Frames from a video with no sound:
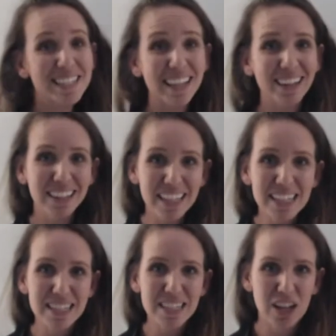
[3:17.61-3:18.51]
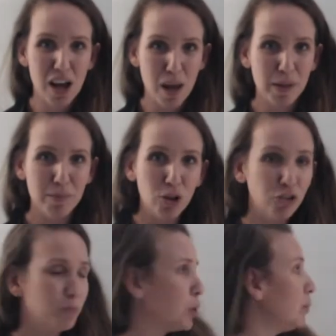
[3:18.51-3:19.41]
least common
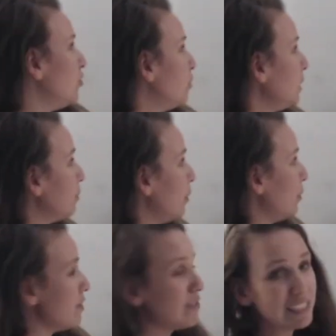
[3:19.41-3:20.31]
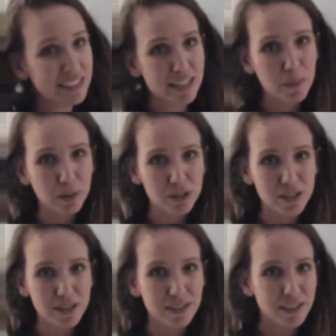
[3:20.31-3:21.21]
multiple between both of these numbers?
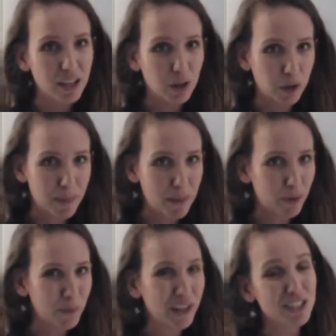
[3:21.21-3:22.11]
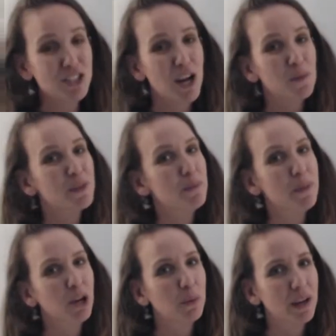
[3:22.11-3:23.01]
Remember, we're going to start with the
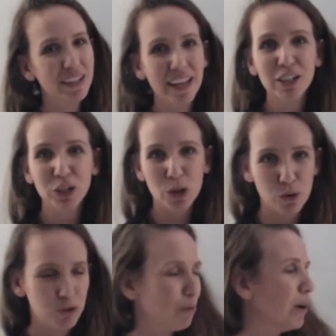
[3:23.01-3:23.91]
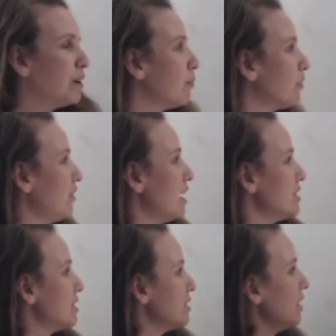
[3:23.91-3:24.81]
bigger one and go through our number
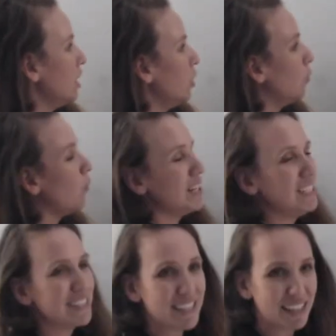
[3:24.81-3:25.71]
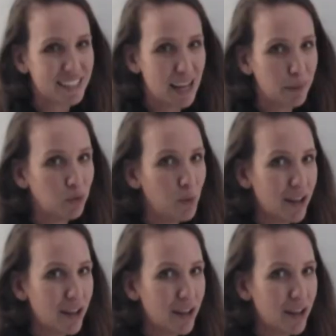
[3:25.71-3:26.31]
sets. What is 6 times 1?